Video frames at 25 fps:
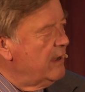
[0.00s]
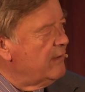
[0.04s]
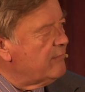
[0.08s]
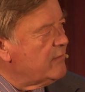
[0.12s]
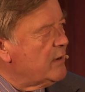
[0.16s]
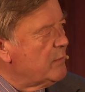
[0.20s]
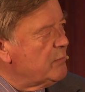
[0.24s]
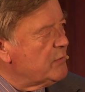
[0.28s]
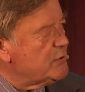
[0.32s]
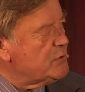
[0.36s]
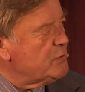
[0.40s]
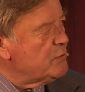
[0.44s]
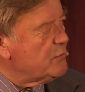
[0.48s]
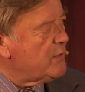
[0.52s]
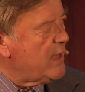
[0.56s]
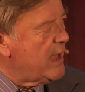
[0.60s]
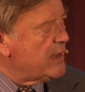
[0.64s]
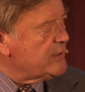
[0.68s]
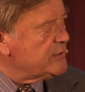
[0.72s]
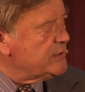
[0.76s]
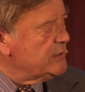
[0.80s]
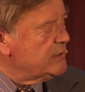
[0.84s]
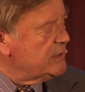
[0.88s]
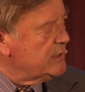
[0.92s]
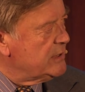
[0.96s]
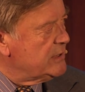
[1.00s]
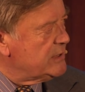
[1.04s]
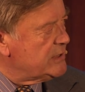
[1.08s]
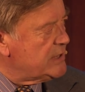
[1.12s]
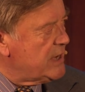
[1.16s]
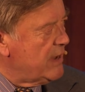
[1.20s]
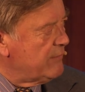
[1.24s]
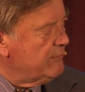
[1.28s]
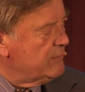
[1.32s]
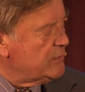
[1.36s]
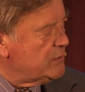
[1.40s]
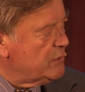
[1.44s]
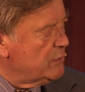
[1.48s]
from the
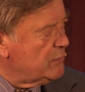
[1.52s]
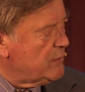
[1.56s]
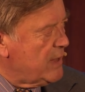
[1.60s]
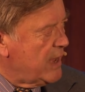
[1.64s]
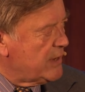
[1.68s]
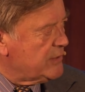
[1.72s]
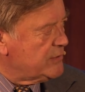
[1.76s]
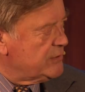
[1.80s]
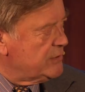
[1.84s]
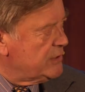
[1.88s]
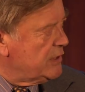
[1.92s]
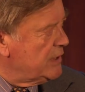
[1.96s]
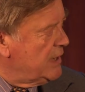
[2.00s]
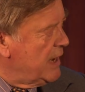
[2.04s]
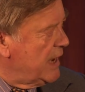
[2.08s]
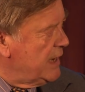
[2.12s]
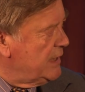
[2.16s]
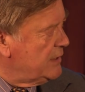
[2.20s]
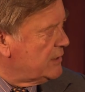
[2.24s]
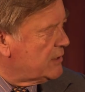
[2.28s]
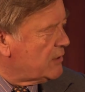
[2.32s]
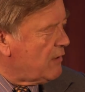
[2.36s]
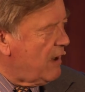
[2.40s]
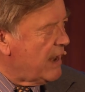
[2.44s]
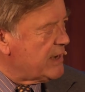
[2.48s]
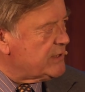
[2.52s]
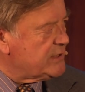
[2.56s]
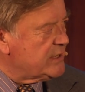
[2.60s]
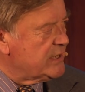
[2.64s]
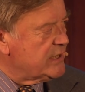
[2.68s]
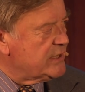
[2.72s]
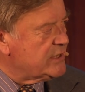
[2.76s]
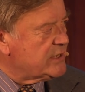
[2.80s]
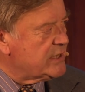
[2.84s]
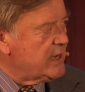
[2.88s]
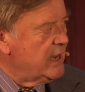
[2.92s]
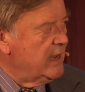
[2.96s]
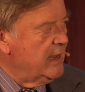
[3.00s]
2007-2008
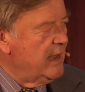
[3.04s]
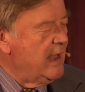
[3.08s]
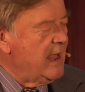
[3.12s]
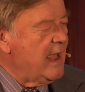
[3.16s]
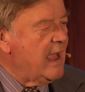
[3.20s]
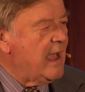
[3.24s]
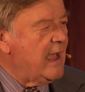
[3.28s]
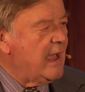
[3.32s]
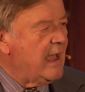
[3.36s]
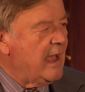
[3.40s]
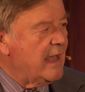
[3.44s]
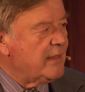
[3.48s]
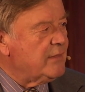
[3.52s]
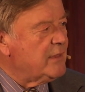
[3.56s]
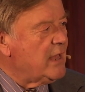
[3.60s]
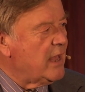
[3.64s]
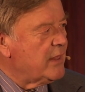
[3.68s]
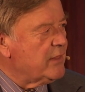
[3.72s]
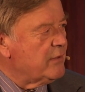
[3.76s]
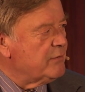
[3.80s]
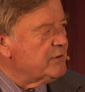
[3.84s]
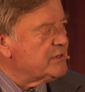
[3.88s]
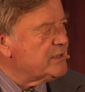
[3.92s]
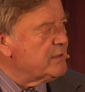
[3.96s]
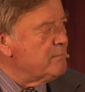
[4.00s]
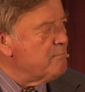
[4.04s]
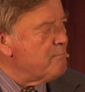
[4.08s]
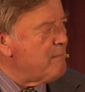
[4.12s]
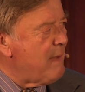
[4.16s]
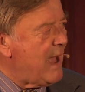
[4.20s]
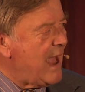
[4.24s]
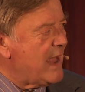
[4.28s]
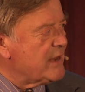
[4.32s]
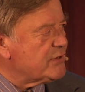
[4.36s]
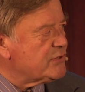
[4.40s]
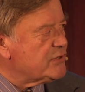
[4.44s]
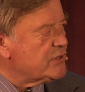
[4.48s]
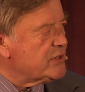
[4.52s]
crisis. And the other is the
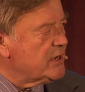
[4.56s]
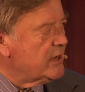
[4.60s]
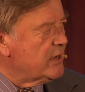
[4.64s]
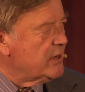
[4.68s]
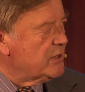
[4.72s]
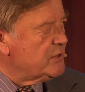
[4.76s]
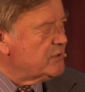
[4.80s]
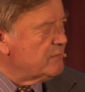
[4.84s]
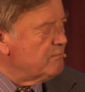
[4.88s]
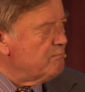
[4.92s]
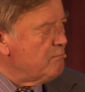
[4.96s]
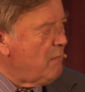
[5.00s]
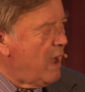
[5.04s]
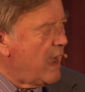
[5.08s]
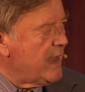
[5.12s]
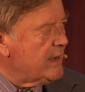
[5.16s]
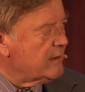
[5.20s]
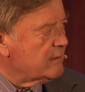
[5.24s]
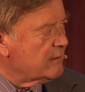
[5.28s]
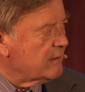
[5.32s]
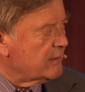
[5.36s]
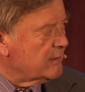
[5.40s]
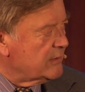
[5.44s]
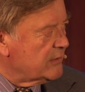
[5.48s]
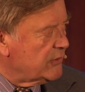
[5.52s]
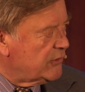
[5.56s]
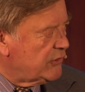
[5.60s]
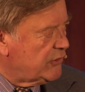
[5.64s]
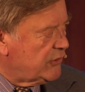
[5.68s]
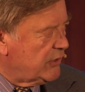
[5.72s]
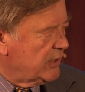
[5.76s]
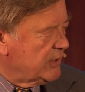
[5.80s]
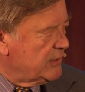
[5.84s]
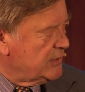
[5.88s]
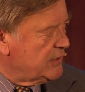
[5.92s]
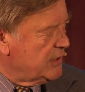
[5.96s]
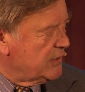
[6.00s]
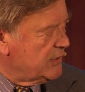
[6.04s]
mass surge of migrants
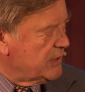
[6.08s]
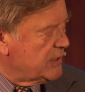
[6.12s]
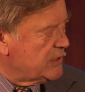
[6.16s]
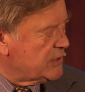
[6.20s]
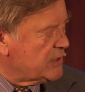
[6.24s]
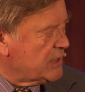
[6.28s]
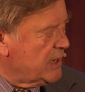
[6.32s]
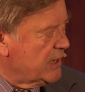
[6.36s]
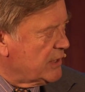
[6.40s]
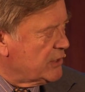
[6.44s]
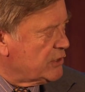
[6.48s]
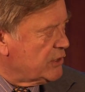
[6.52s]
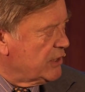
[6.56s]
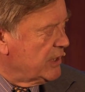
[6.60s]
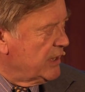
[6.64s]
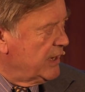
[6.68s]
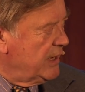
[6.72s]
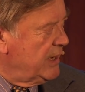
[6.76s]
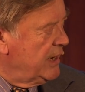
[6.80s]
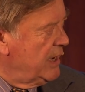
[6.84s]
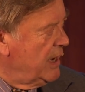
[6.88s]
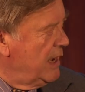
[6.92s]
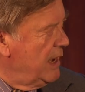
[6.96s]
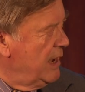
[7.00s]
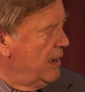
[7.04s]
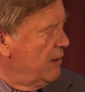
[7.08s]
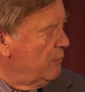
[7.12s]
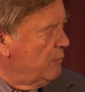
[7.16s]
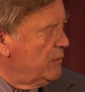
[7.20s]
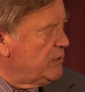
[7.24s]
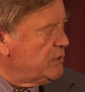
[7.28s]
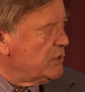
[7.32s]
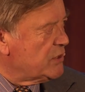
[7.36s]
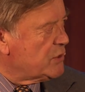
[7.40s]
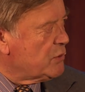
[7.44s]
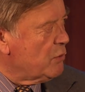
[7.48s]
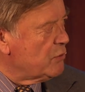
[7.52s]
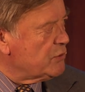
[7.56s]
into this country,
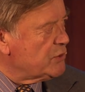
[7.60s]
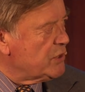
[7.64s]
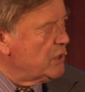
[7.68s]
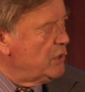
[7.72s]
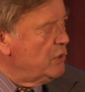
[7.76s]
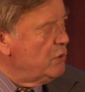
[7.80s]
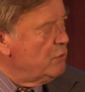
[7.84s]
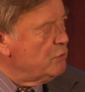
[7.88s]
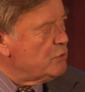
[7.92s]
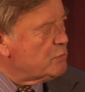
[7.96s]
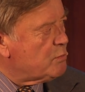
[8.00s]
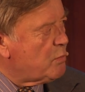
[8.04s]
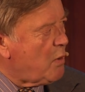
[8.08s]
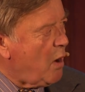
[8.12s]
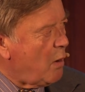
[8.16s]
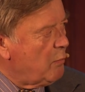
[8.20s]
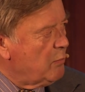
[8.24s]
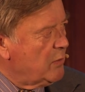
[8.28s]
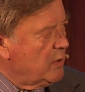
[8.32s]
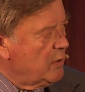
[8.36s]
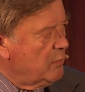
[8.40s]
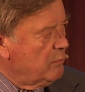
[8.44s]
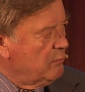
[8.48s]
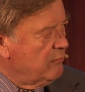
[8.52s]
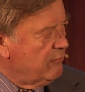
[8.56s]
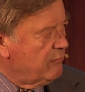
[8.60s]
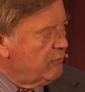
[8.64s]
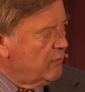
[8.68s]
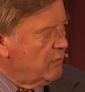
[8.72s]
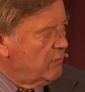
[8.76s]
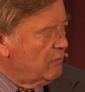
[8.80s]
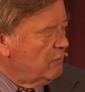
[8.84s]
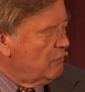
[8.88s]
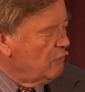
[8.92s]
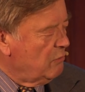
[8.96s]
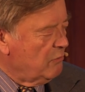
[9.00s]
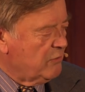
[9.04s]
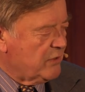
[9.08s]
which is causing a huge problem
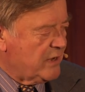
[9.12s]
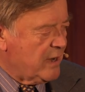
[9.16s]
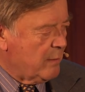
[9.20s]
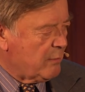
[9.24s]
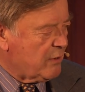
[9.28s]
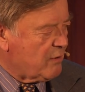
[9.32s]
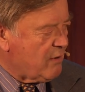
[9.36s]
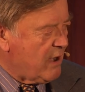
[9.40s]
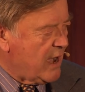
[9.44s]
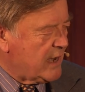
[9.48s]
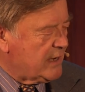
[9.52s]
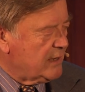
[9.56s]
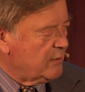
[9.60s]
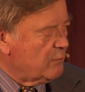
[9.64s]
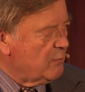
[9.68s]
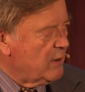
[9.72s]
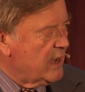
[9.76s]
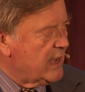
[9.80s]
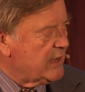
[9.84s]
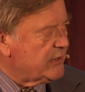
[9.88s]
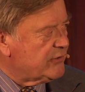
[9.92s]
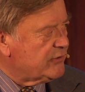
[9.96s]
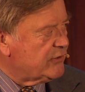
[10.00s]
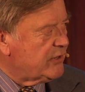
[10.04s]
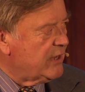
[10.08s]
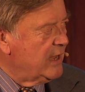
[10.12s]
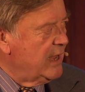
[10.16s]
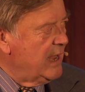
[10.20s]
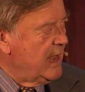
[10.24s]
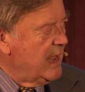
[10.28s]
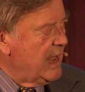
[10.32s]
for all the democratic West,